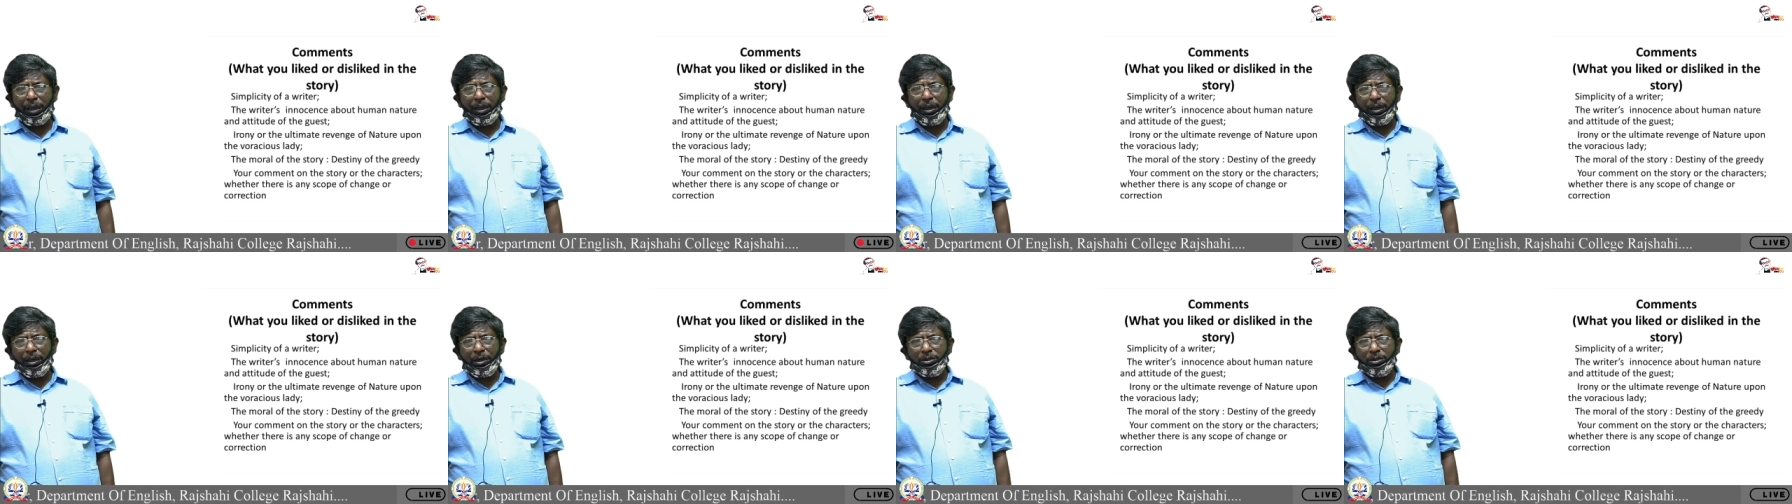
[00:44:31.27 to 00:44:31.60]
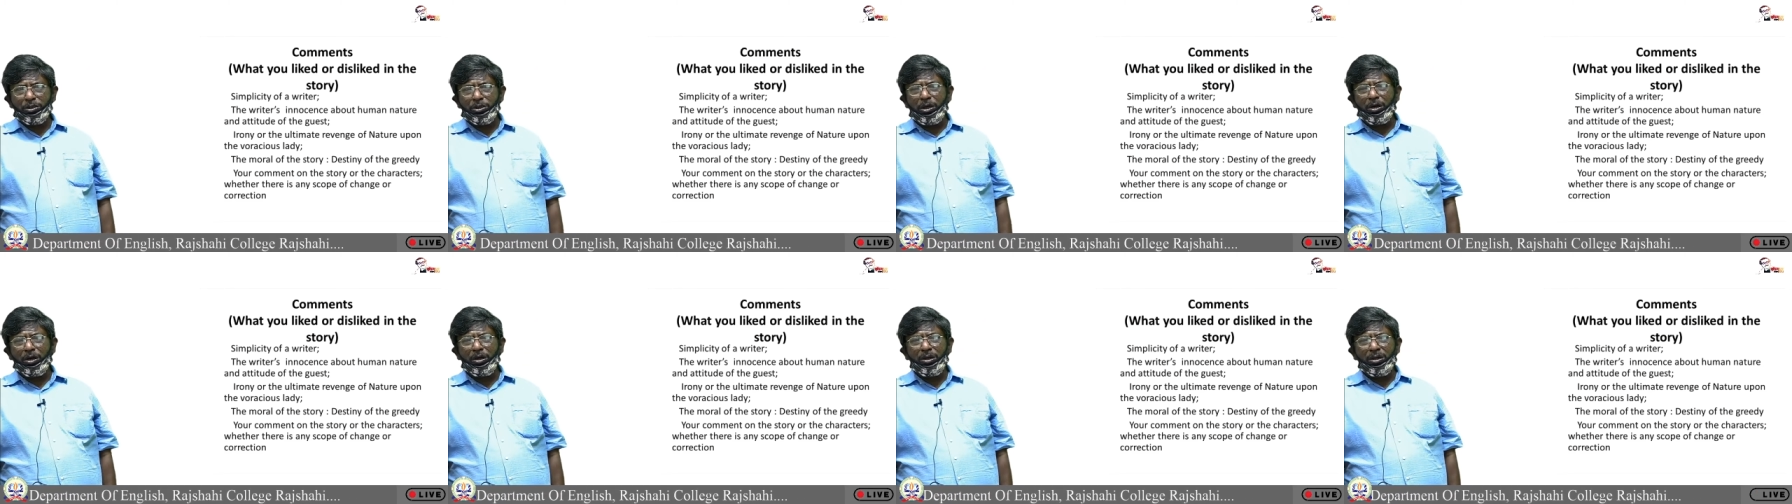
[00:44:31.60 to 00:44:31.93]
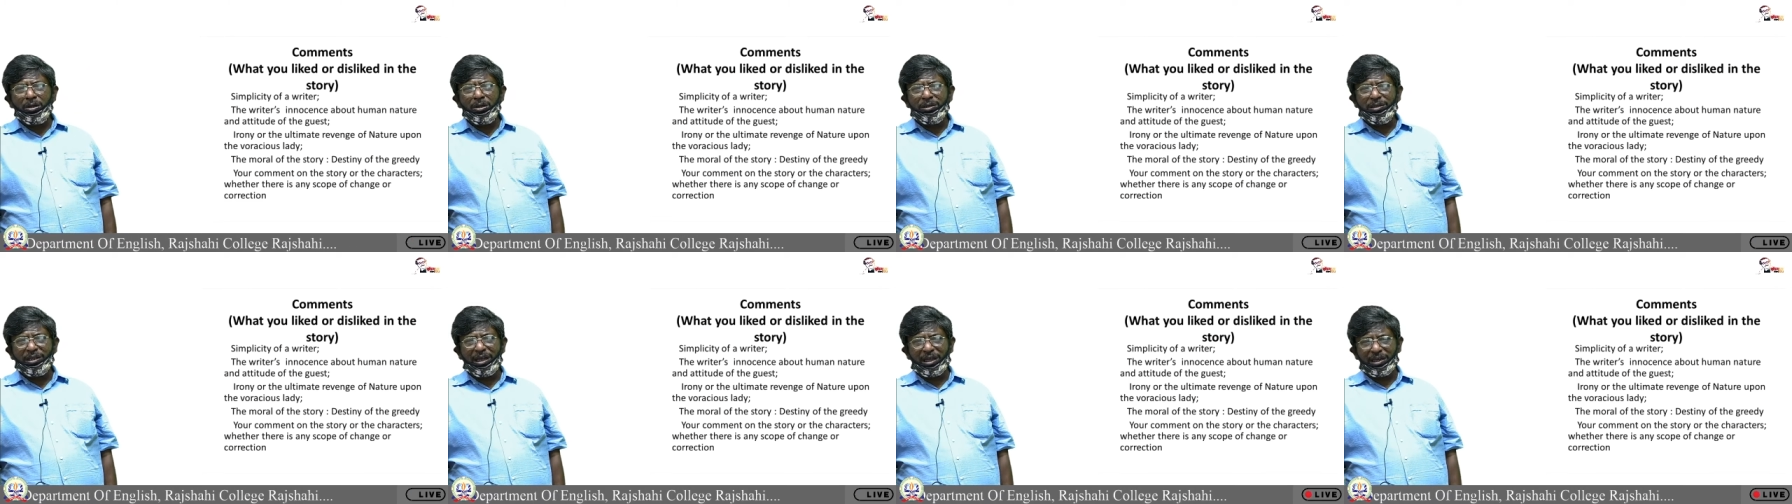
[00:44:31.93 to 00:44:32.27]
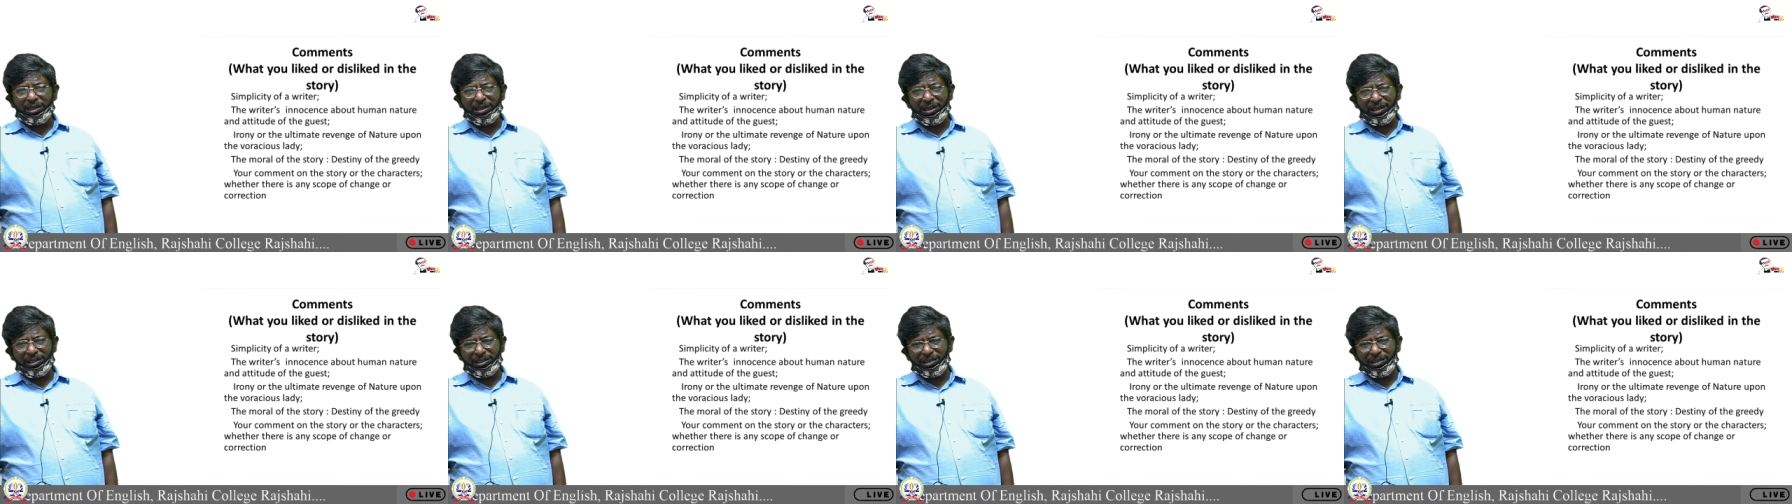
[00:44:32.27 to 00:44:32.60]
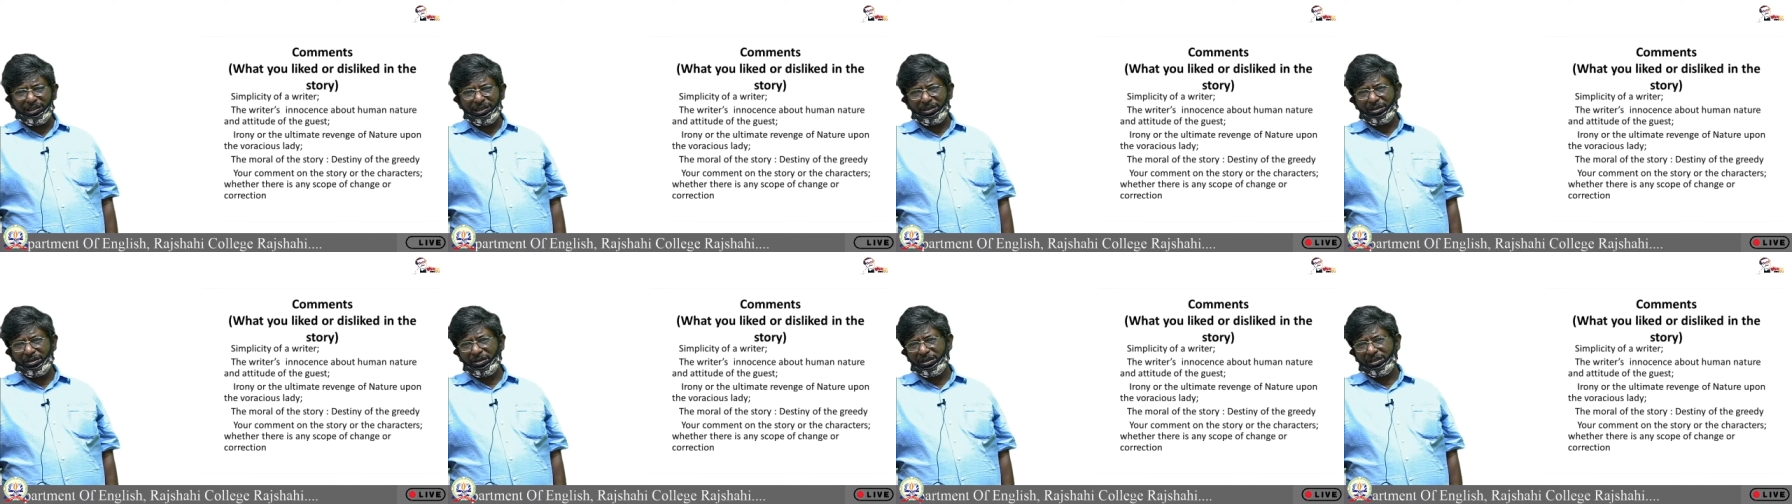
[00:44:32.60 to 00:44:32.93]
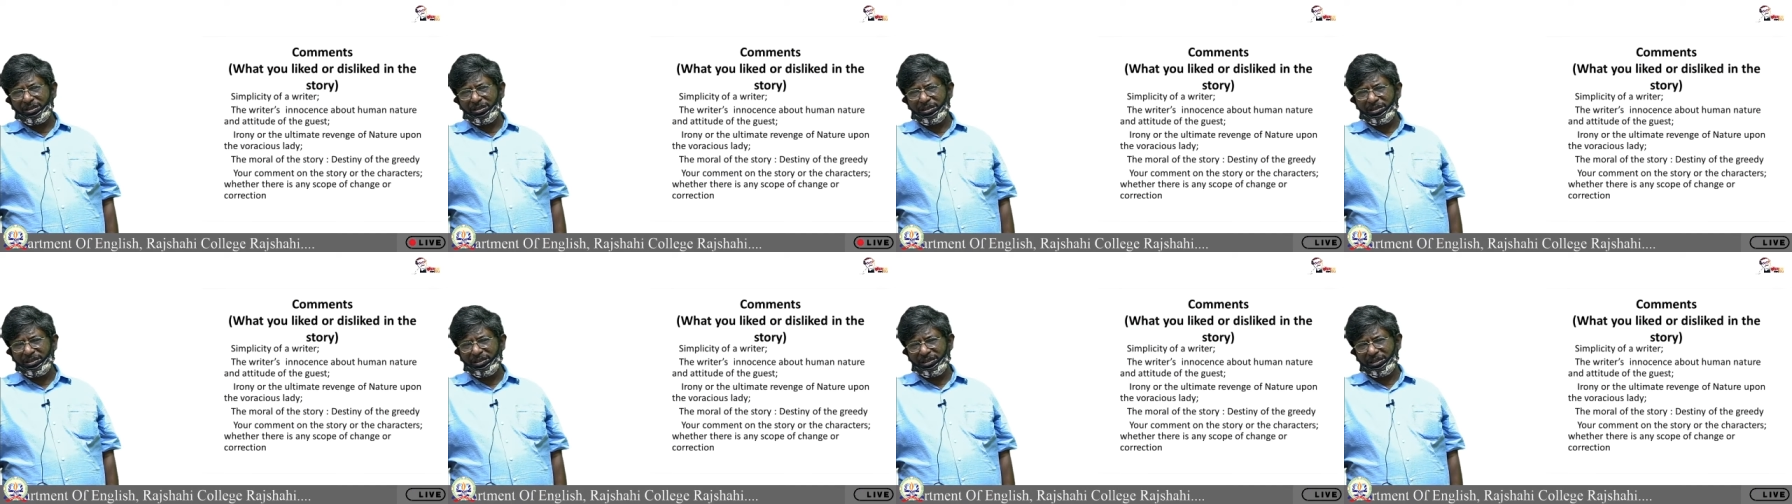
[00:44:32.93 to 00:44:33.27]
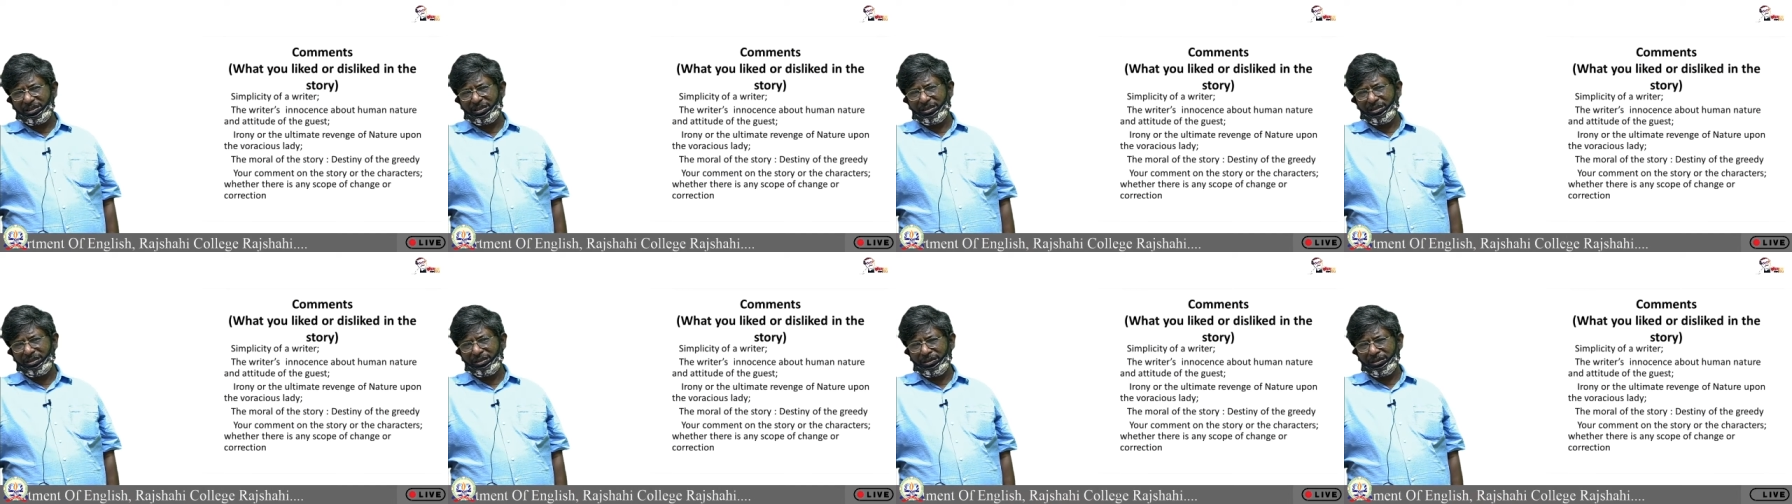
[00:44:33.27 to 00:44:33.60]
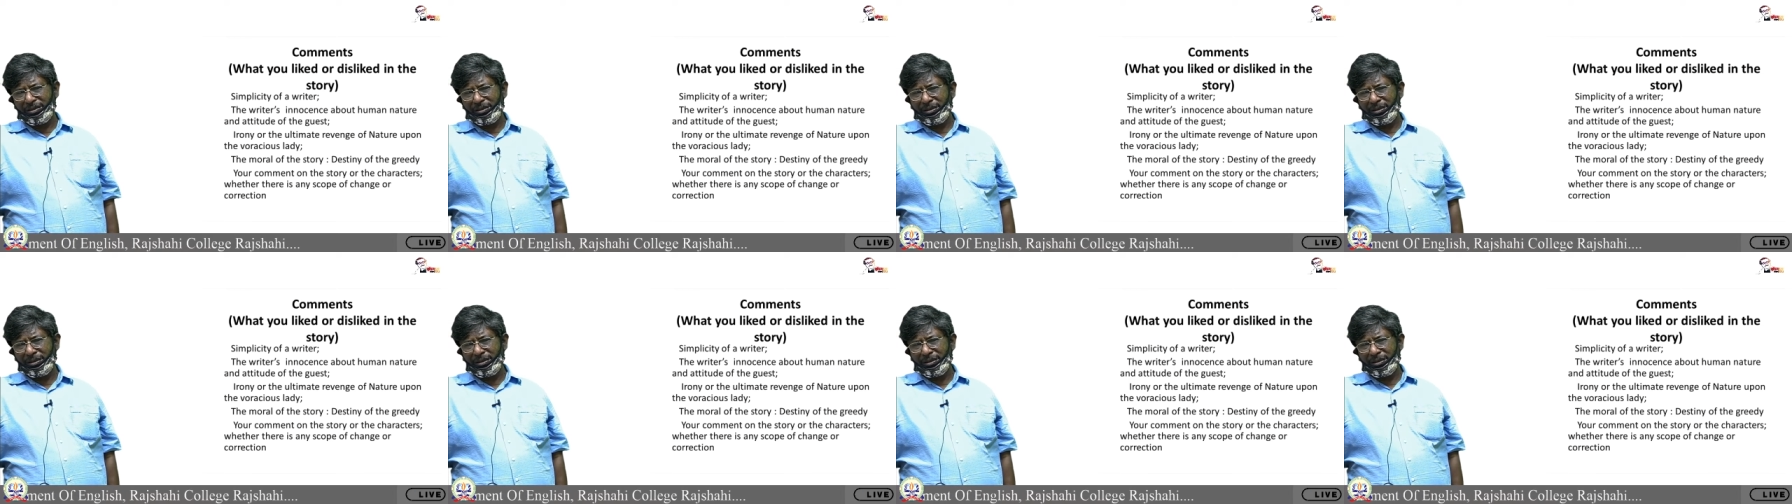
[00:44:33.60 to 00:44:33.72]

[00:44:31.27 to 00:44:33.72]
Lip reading: So the lady considered,